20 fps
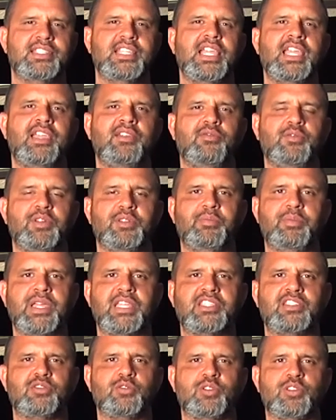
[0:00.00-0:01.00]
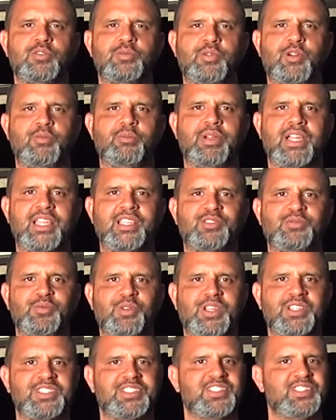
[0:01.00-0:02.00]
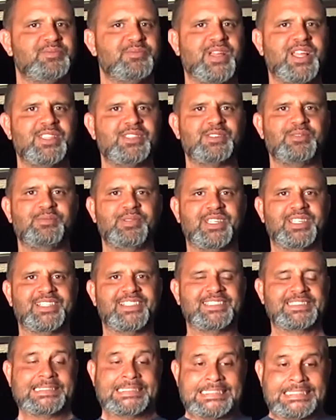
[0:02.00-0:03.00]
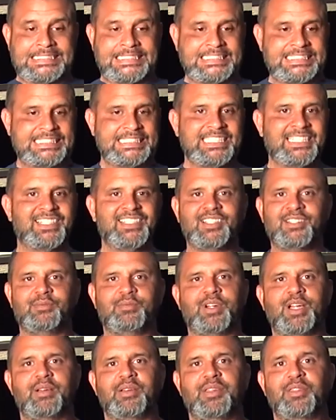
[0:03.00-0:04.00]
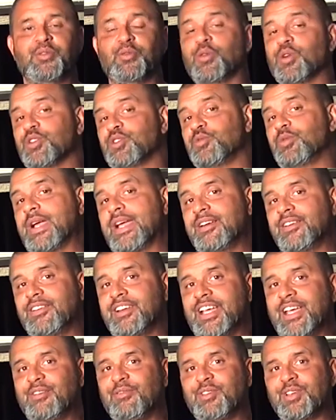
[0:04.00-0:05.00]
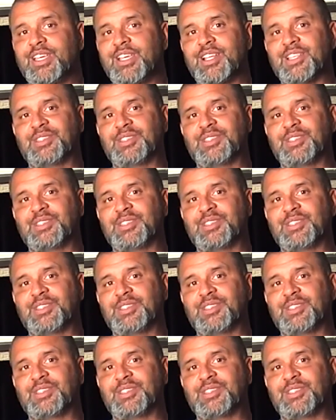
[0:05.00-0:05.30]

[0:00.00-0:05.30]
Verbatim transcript: Dave with Best Dual Sport Bikes wants to sponsor me. Probably the worst rider to ever get a